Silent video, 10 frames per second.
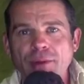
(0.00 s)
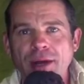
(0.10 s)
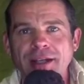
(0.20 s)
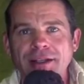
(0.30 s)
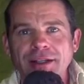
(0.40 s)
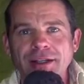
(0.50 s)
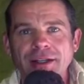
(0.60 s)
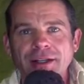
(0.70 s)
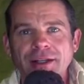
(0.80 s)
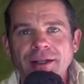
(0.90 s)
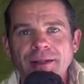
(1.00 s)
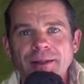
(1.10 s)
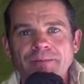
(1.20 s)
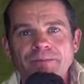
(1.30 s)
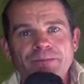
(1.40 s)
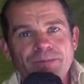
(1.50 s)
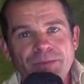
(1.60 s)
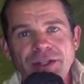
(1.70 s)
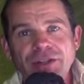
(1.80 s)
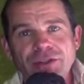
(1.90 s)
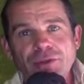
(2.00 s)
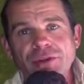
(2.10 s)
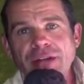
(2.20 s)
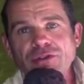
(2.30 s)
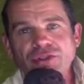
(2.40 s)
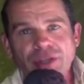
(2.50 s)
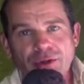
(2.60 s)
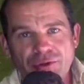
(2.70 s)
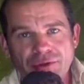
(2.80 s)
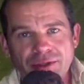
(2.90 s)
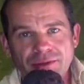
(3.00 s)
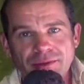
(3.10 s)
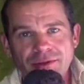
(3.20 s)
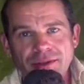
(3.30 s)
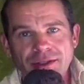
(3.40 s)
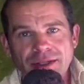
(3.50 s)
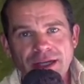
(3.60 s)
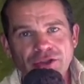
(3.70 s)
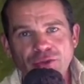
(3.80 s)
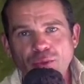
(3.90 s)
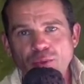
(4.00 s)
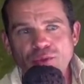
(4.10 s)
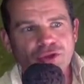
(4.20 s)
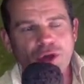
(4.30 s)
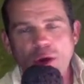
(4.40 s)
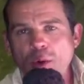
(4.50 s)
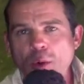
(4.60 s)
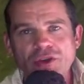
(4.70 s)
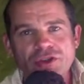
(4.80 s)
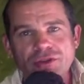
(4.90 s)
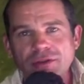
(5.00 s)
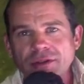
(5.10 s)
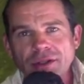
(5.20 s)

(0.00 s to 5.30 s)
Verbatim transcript: bike you're in dangerous territory all right and just just go and watch